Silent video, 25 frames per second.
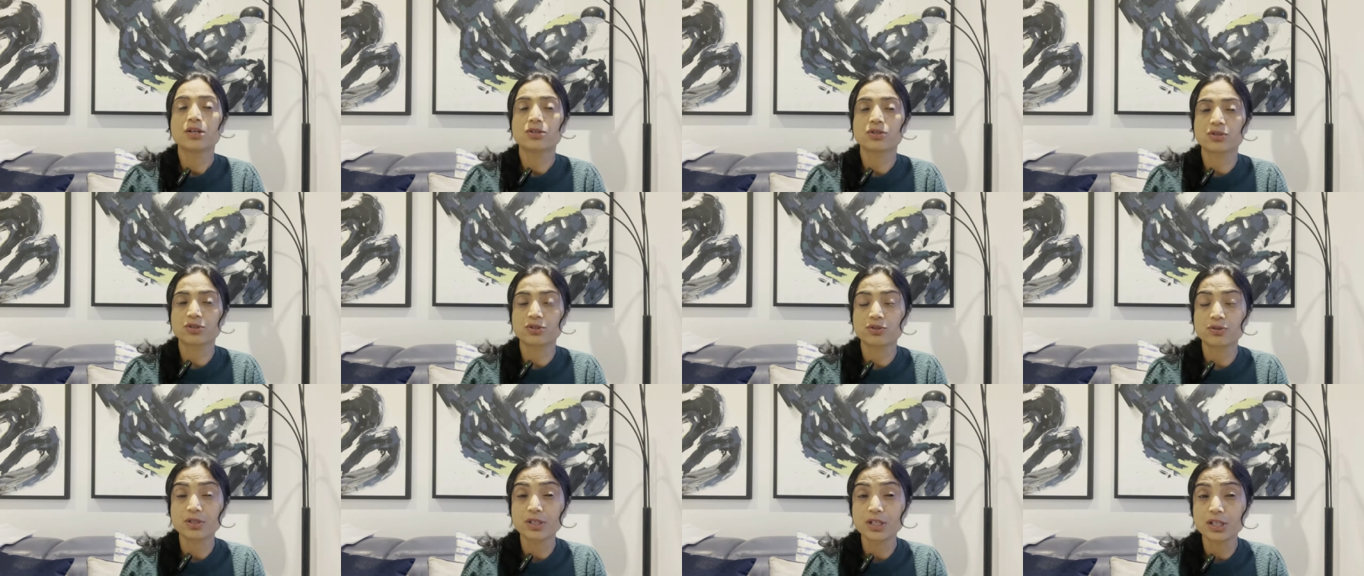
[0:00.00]
so
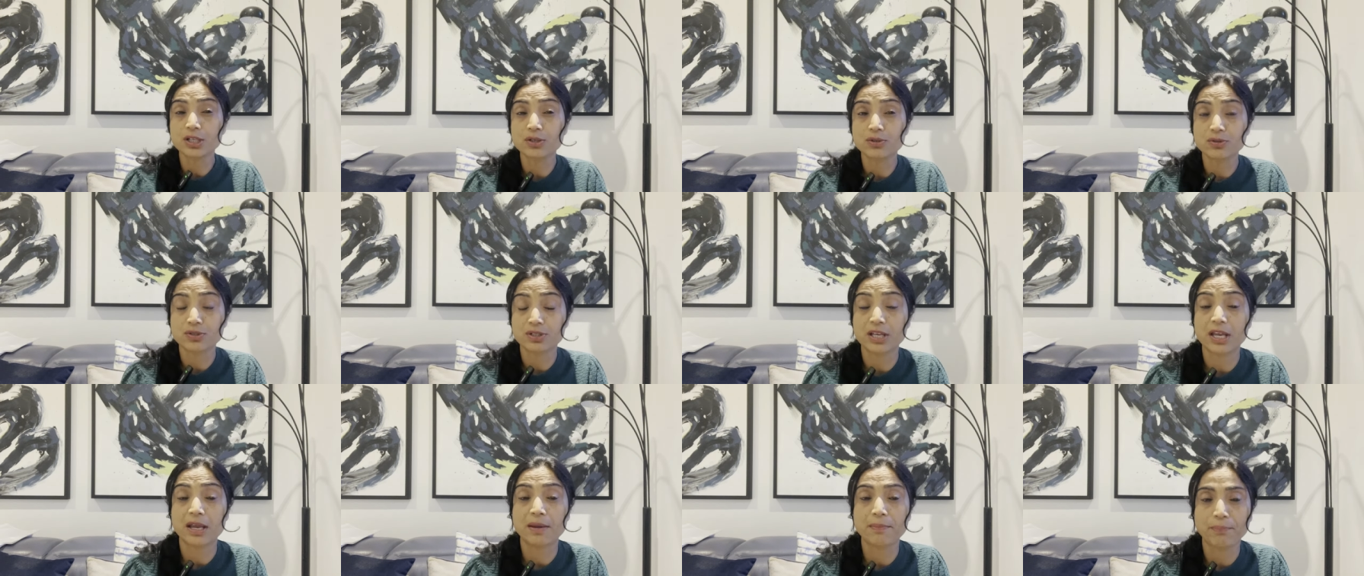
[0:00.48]
you need to
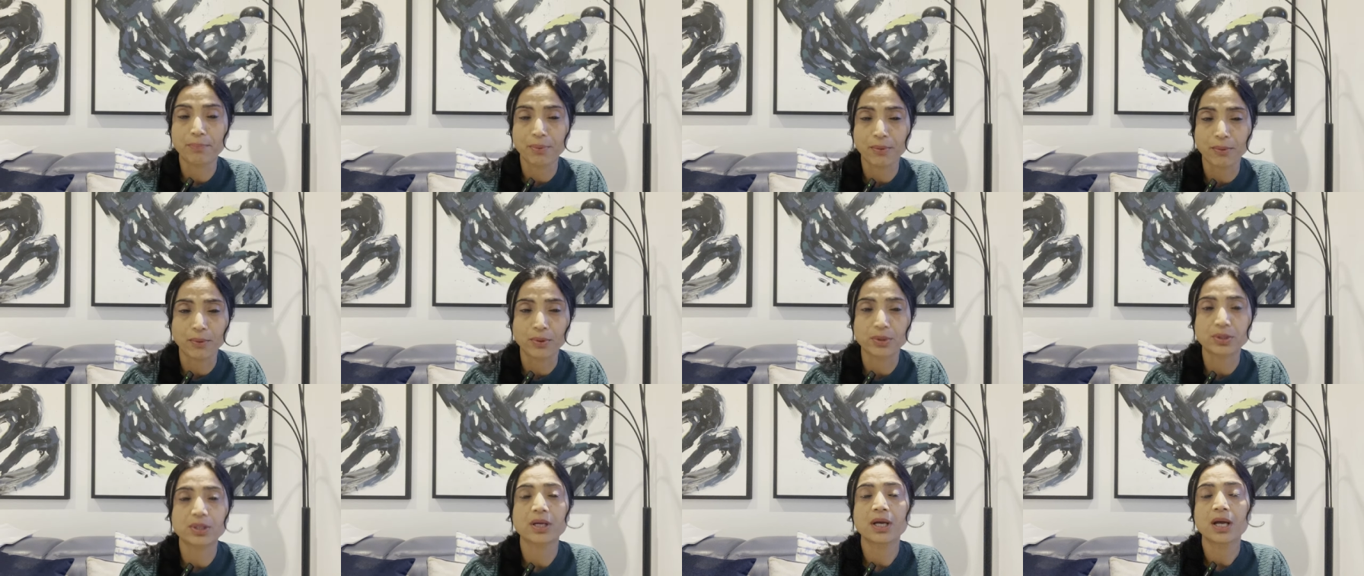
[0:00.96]
say
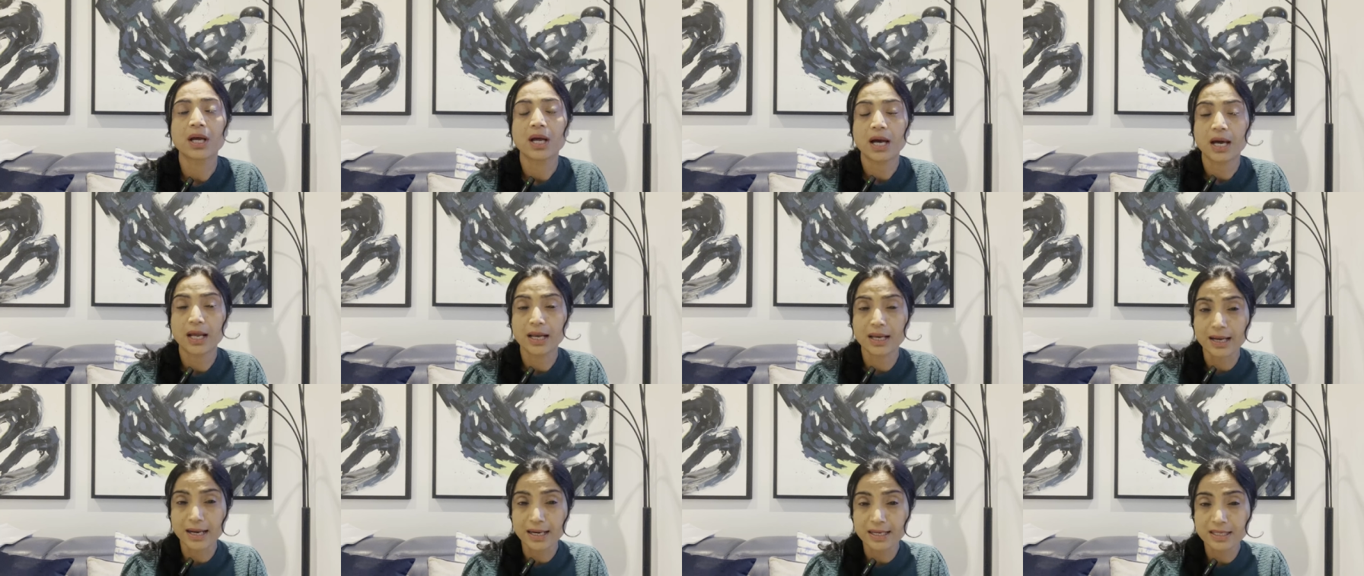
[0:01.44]
both
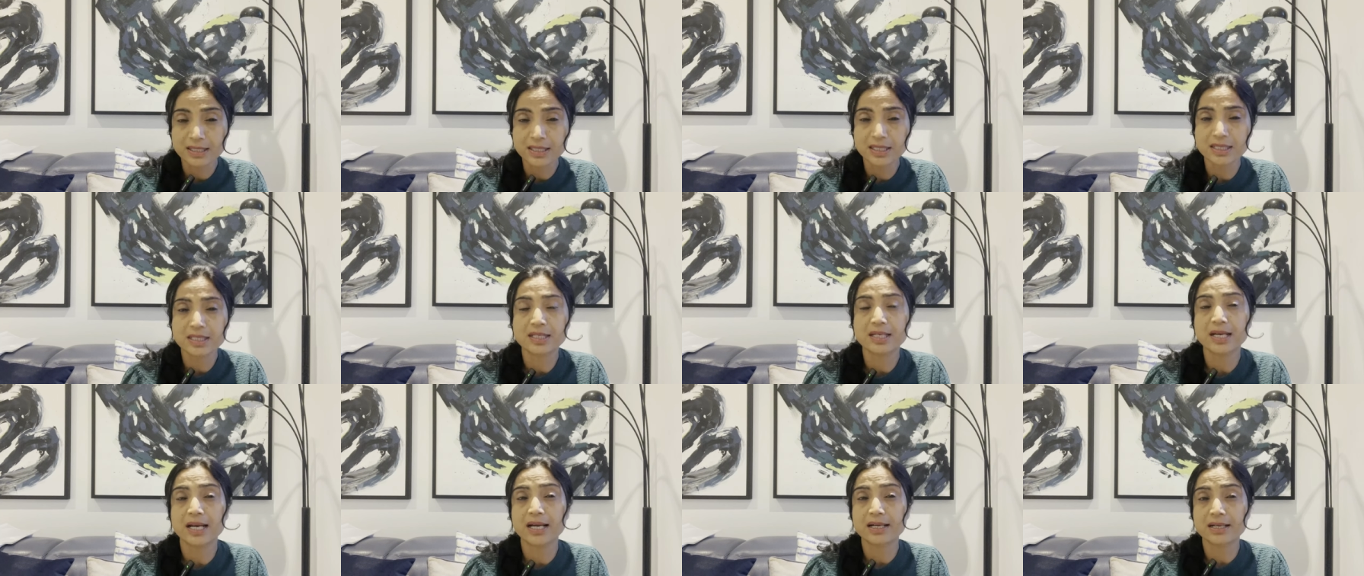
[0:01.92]
allergy
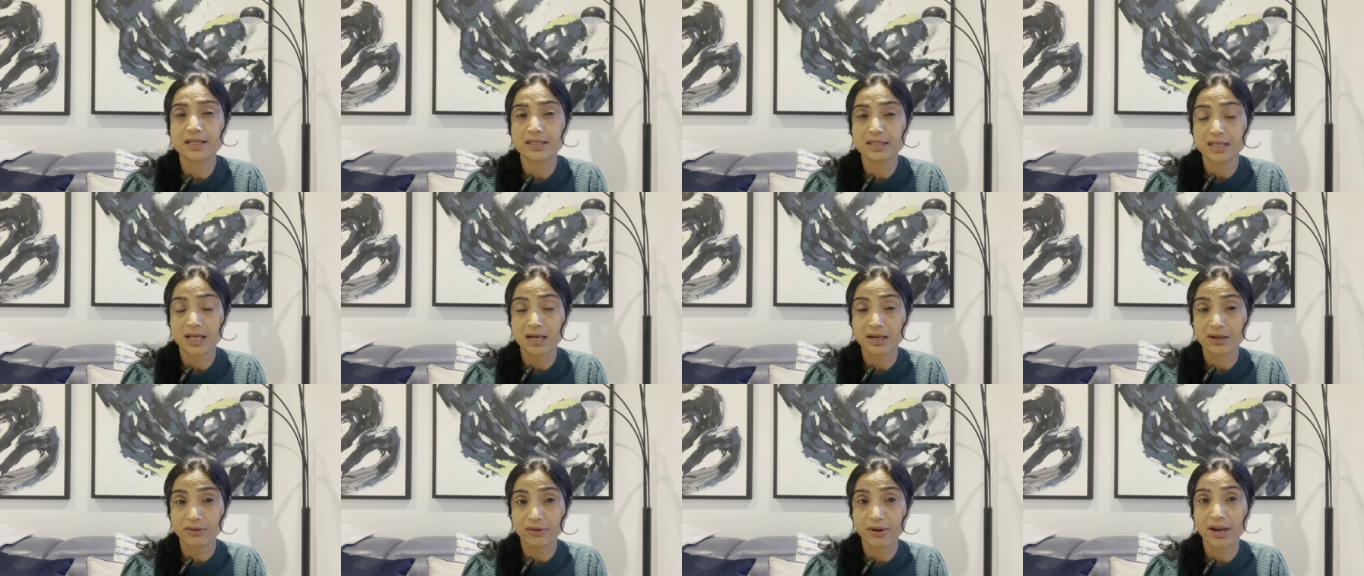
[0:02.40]
status
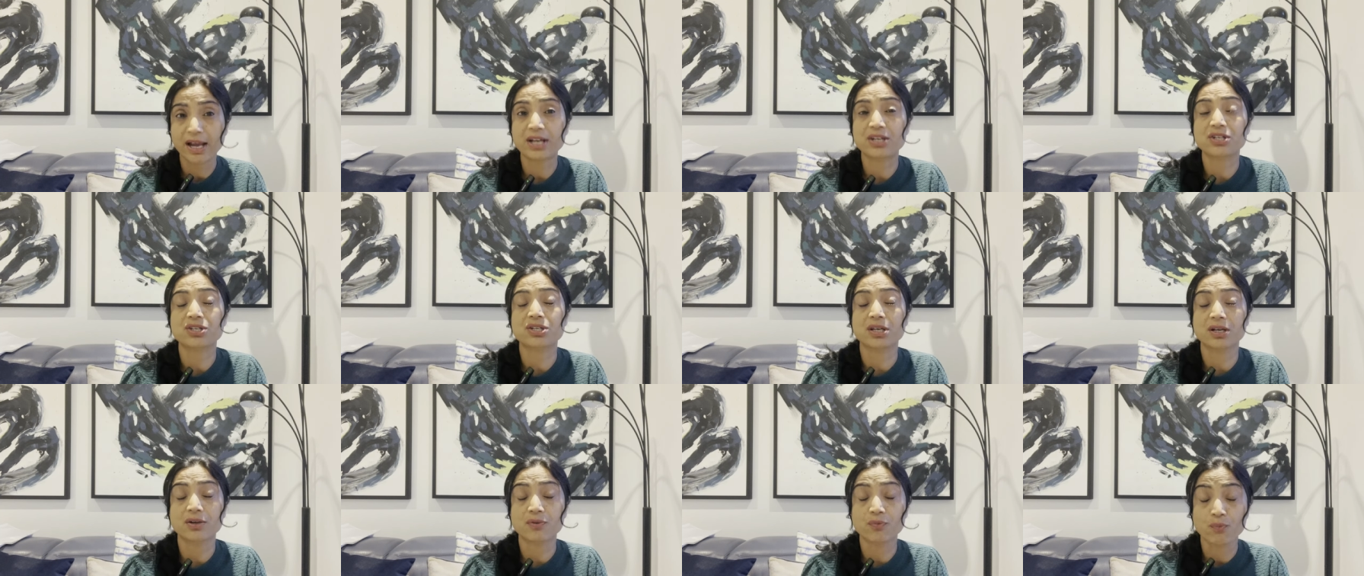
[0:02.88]
and
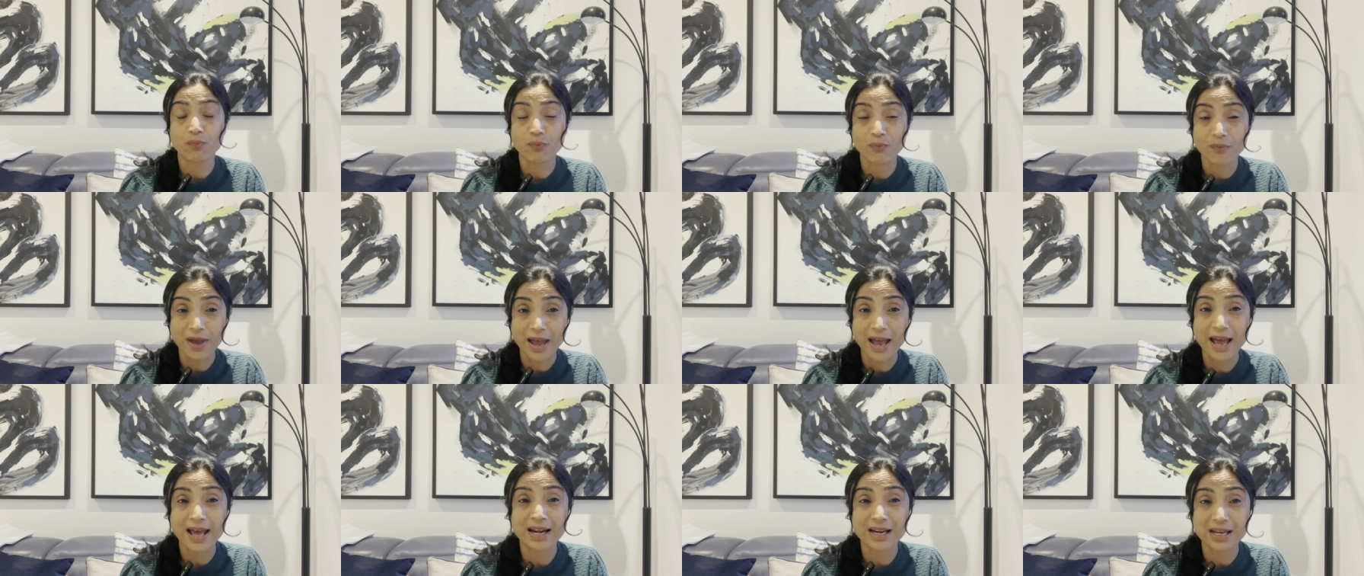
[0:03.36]
reaction
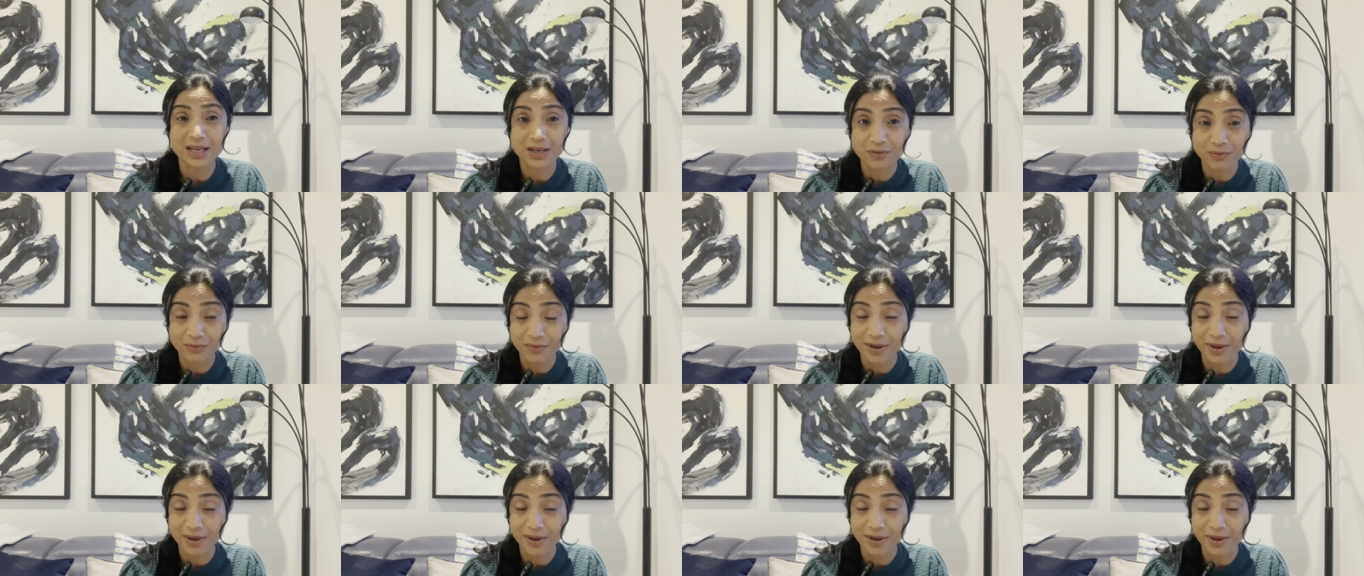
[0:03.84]
very